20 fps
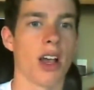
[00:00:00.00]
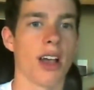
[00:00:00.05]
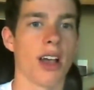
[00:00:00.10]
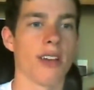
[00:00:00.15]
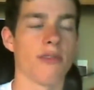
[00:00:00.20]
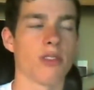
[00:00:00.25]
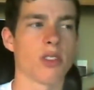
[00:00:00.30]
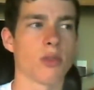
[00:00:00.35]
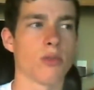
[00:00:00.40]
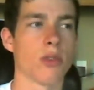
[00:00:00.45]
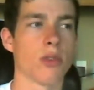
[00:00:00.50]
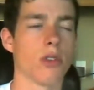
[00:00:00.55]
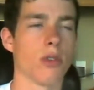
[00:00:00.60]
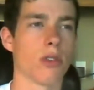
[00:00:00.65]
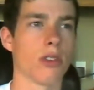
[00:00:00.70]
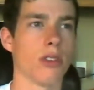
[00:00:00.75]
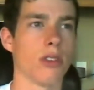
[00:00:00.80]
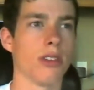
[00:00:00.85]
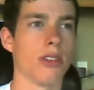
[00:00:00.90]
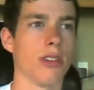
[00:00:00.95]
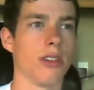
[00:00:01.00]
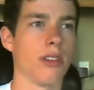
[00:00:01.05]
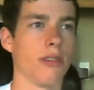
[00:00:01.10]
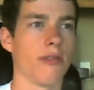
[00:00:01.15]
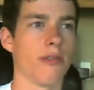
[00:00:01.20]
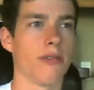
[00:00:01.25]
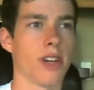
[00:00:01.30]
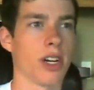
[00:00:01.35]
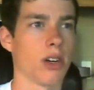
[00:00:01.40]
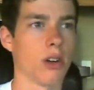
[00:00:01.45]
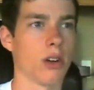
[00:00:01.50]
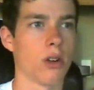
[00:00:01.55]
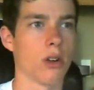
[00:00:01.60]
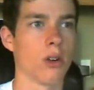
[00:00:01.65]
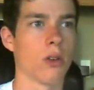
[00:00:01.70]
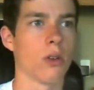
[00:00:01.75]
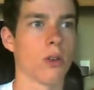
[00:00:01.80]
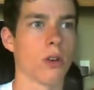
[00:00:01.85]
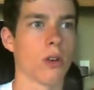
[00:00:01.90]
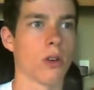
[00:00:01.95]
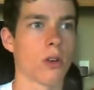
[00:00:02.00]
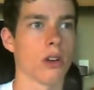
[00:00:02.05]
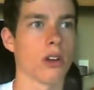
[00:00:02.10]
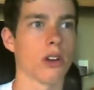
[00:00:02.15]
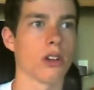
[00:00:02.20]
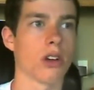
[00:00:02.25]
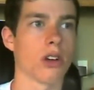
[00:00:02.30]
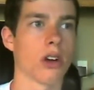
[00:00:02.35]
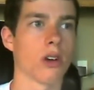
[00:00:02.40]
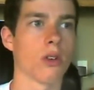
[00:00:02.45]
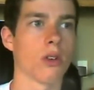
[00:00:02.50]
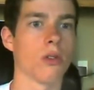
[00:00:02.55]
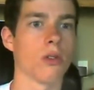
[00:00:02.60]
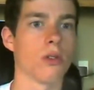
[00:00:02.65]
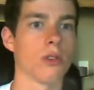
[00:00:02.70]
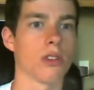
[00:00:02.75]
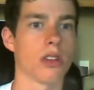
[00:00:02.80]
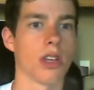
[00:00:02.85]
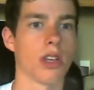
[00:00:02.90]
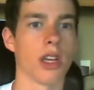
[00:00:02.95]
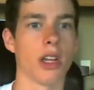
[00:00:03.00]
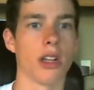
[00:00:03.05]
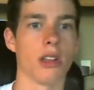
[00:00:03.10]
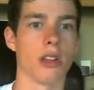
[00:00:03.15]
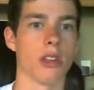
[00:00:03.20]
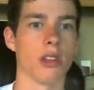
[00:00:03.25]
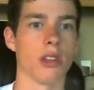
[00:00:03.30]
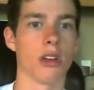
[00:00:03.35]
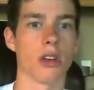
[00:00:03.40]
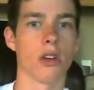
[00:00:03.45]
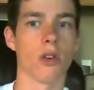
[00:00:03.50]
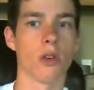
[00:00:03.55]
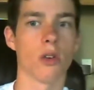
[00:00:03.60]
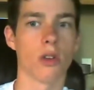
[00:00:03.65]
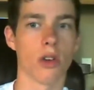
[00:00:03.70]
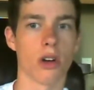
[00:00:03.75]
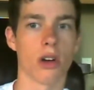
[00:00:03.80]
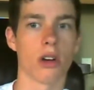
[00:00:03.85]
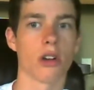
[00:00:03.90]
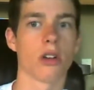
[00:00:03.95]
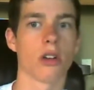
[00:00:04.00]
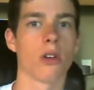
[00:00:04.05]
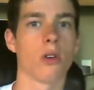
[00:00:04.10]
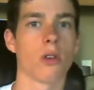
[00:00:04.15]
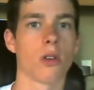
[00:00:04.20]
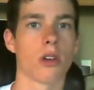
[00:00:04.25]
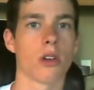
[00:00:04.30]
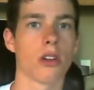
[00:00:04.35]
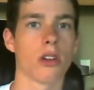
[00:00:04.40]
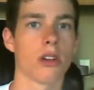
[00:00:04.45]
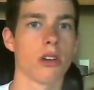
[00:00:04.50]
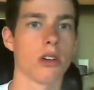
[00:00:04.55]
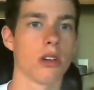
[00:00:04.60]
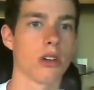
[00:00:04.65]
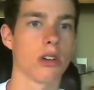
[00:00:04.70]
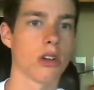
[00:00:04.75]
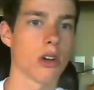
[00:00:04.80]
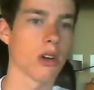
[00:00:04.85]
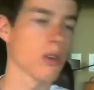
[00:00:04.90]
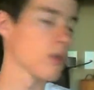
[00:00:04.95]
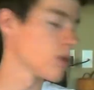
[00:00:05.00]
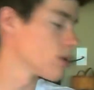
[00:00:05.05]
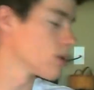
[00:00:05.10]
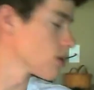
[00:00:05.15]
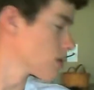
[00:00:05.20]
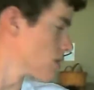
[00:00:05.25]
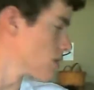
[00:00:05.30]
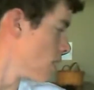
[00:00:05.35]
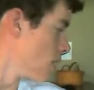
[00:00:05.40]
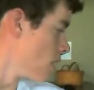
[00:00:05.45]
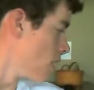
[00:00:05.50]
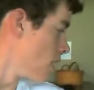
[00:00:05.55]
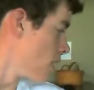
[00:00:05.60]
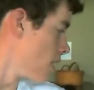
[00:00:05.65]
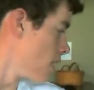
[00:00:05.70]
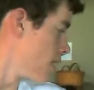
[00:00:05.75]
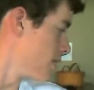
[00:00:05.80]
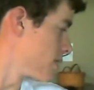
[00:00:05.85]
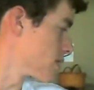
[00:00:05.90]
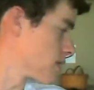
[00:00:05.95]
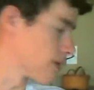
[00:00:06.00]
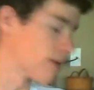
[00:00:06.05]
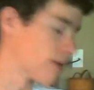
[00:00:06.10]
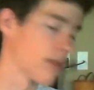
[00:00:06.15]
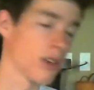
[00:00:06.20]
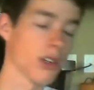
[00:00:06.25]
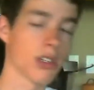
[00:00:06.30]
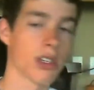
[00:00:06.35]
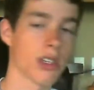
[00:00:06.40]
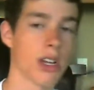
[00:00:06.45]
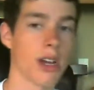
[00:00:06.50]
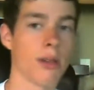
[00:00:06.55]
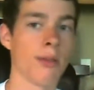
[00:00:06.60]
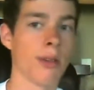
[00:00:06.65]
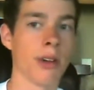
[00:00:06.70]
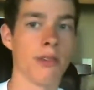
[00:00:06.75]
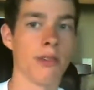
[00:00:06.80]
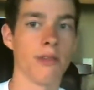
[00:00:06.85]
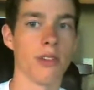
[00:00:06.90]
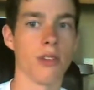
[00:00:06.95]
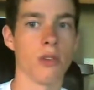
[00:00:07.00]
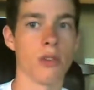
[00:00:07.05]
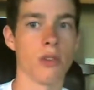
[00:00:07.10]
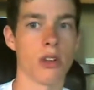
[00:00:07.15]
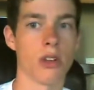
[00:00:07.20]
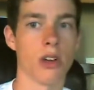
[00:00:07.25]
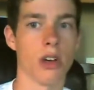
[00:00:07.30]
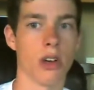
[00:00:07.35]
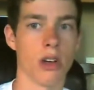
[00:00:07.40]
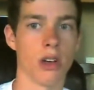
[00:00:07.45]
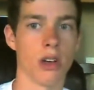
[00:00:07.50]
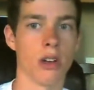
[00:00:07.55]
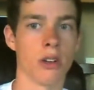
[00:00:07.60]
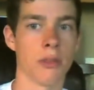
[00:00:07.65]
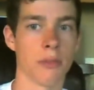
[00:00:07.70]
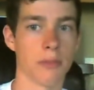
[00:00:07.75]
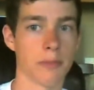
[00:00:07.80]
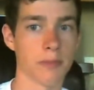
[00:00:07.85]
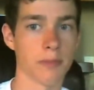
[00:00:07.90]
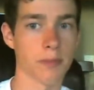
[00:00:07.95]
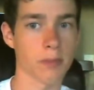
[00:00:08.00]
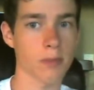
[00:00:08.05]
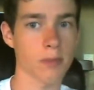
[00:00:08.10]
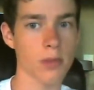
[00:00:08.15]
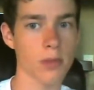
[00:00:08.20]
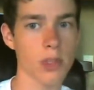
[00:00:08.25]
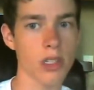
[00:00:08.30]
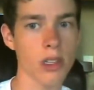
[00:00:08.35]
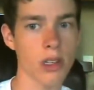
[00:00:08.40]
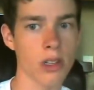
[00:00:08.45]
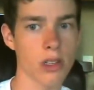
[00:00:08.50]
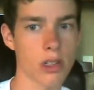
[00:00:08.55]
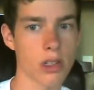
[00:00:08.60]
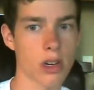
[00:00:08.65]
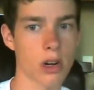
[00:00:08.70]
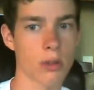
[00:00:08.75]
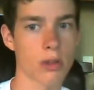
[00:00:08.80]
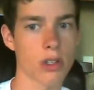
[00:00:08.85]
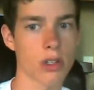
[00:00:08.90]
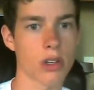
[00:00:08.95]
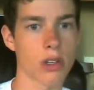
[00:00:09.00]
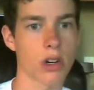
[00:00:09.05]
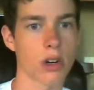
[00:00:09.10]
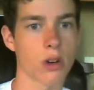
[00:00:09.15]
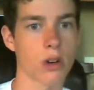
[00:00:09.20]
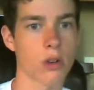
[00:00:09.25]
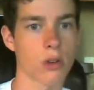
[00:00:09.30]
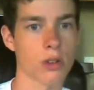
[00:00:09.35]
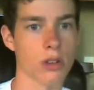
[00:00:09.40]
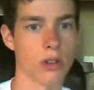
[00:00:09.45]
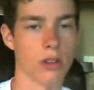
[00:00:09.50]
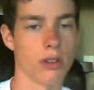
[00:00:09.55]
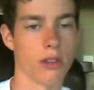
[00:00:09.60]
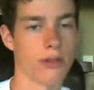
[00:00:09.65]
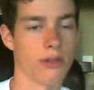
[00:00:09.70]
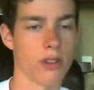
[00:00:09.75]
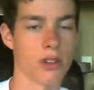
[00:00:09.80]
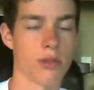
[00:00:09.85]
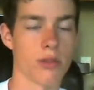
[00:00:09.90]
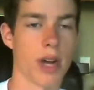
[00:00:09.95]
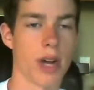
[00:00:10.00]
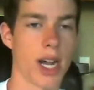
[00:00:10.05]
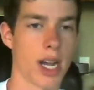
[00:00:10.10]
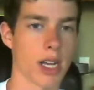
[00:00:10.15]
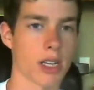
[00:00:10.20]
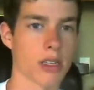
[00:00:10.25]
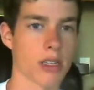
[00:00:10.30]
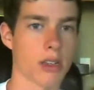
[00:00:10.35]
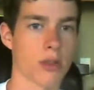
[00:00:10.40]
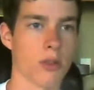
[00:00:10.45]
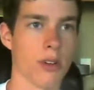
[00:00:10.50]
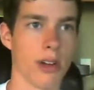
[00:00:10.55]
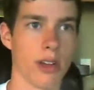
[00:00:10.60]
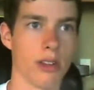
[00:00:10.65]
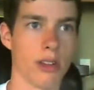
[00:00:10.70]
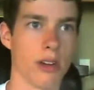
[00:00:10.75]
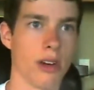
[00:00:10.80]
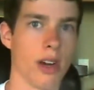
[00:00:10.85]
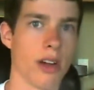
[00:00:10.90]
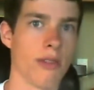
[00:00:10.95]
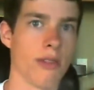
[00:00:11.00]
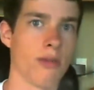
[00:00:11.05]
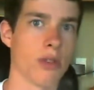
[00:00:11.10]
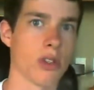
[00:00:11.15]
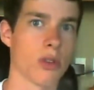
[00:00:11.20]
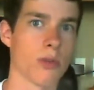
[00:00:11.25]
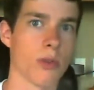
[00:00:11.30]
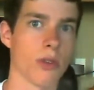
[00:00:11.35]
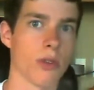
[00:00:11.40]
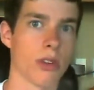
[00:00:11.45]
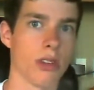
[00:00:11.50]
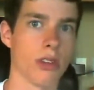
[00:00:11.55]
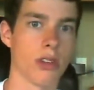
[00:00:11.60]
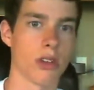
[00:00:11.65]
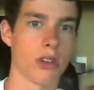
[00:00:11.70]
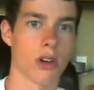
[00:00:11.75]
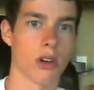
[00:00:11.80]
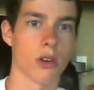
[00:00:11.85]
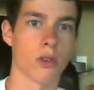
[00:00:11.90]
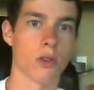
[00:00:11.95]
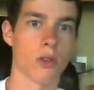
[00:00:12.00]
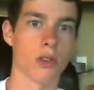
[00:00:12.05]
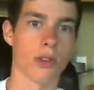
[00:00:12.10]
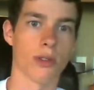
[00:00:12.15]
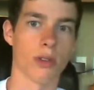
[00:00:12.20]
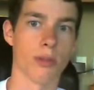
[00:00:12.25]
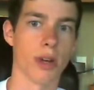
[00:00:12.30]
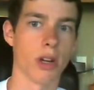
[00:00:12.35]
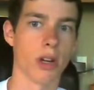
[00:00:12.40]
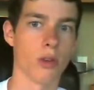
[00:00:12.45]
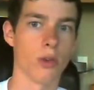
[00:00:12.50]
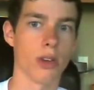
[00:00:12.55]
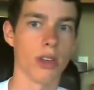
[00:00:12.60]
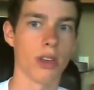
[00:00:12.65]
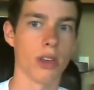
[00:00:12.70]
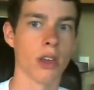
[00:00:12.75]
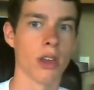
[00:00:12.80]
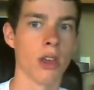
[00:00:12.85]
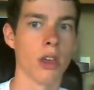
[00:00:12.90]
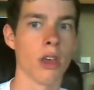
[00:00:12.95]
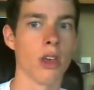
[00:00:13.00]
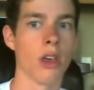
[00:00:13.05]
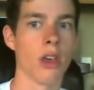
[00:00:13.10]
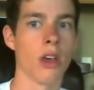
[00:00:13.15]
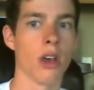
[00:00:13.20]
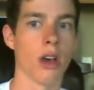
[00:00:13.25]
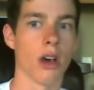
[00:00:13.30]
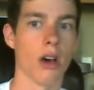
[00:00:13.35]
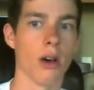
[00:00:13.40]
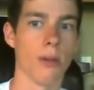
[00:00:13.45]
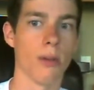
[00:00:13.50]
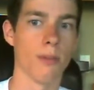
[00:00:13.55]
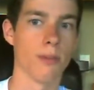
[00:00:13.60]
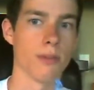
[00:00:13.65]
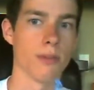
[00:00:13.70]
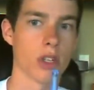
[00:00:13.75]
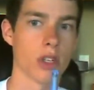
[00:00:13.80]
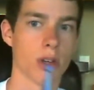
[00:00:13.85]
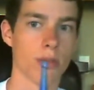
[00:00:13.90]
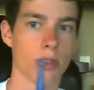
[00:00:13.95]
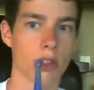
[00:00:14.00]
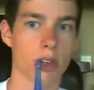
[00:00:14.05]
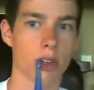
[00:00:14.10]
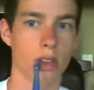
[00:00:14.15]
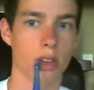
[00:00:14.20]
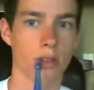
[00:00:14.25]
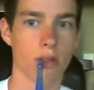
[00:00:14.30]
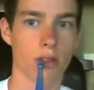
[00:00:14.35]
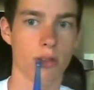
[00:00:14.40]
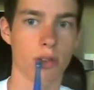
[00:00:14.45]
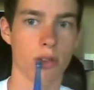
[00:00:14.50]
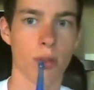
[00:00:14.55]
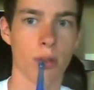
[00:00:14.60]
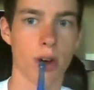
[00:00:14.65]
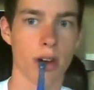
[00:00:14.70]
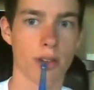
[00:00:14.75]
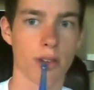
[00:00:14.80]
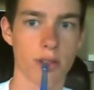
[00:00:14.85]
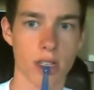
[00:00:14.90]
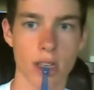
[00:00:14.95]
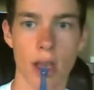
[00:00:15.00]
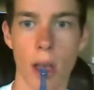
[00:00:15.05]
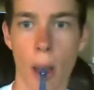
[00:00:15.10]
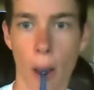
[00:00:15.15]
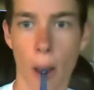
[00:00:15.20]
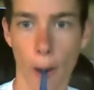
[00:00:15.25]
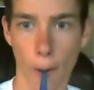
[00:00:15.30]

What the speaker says: I've smoked the Faro coconut charcoals and the Coco Nara coconut charcoals. This is the first time I've used Starbuzz charcoals, or the first box rather. I've been smoking these charcoals for about a week, so I'm just going to give it a few puffs.